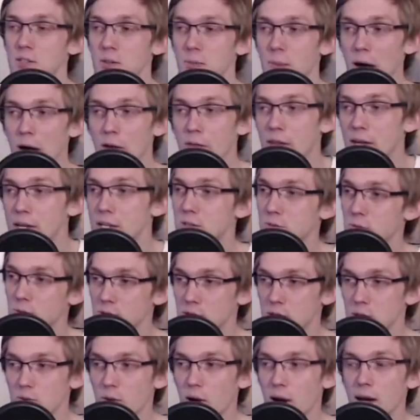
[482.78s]
about this, which
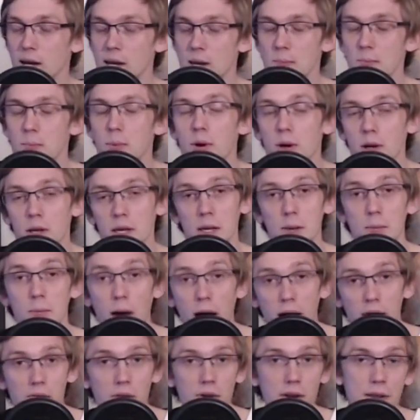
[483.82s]
is why I didn't put it in
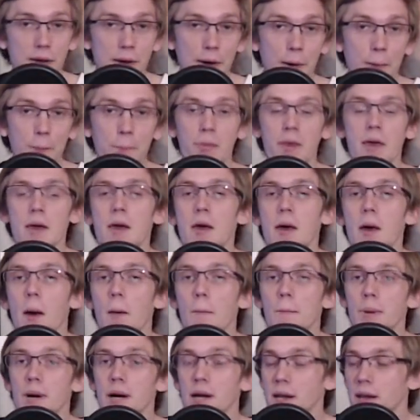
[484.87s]
my video.
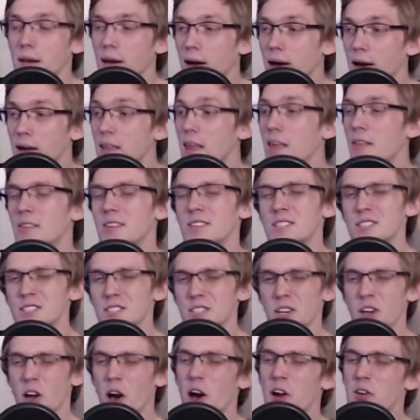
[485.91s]
But this is
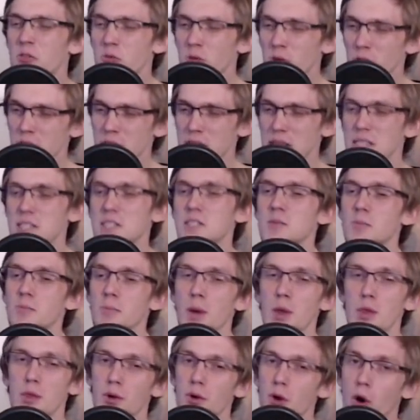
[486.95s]
an unreleased
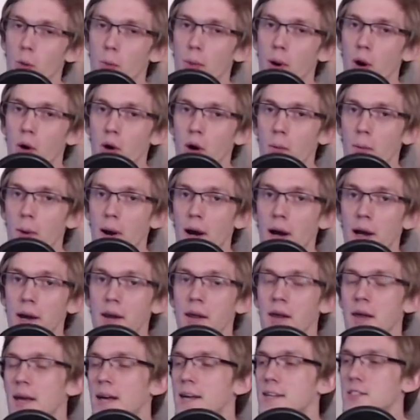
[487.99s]
mythical Pokemon.
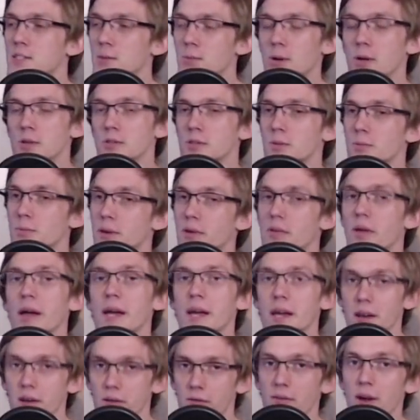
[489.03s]
It's supposed to be like
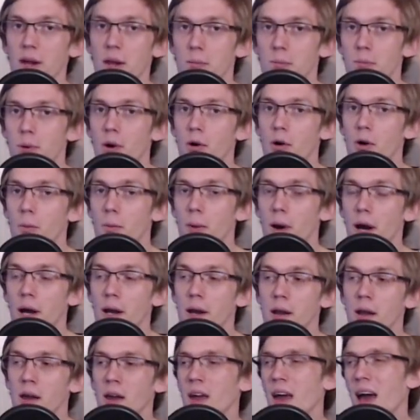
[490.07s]
an event
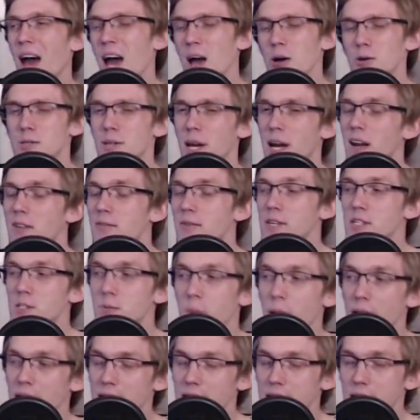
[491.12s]
Pokemon. I was kind of
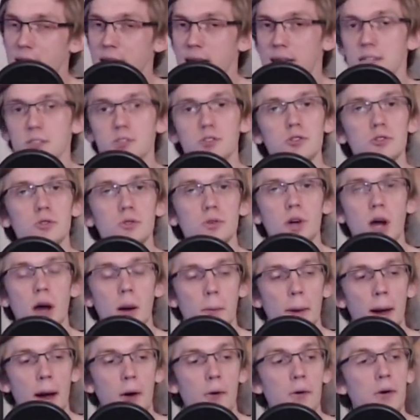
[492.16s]
expecting it to come
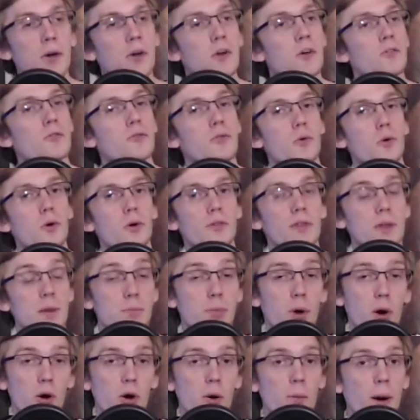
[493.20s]
out for the
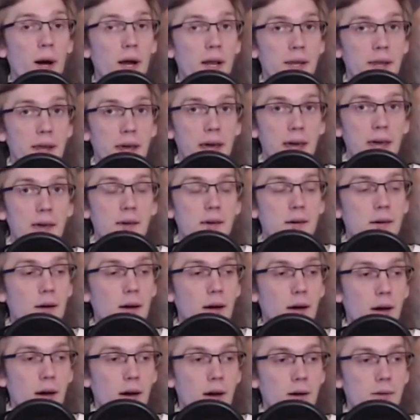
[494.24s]
Pokemon Day,
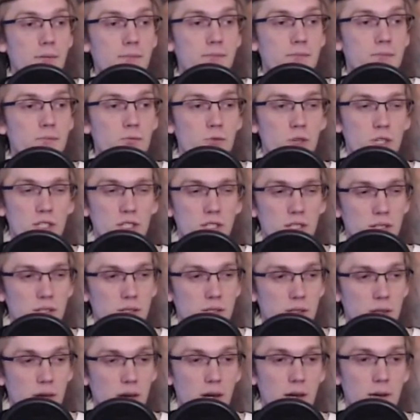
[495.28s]
which is
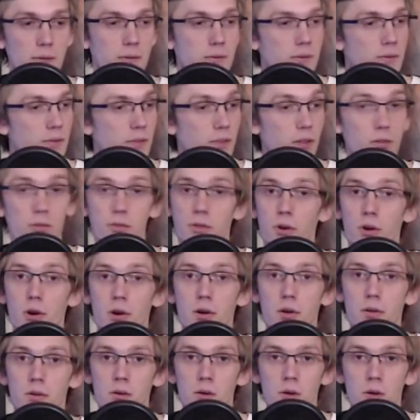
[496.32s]
the 3rd,